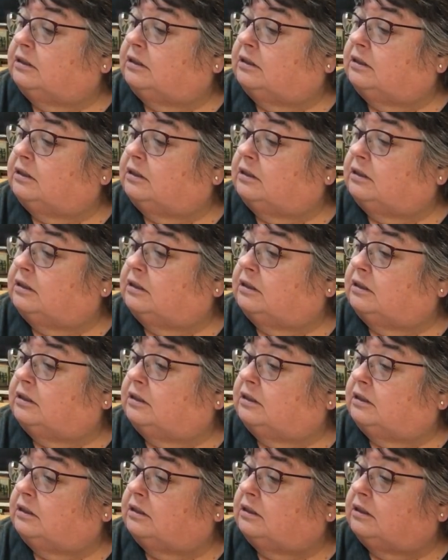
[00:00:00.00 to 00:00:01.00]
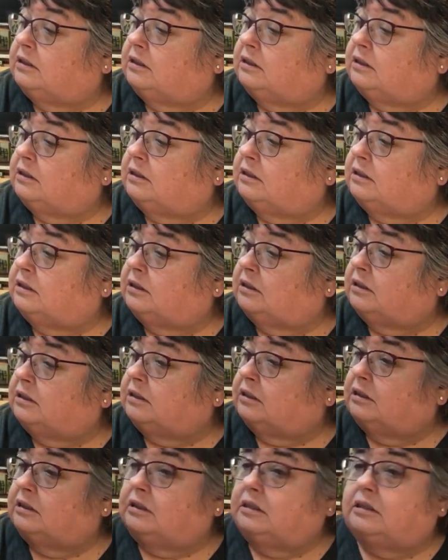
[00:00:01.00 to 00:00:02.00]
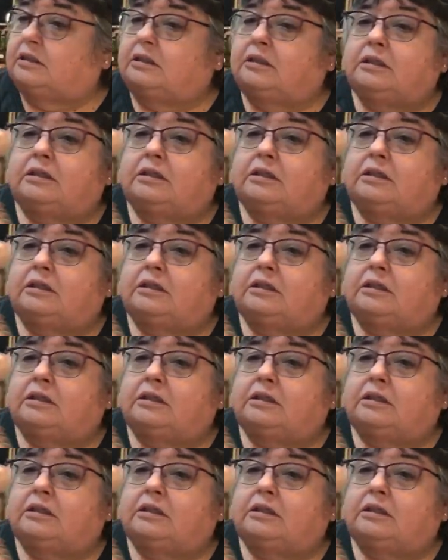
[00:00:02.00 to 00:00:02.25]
(silent)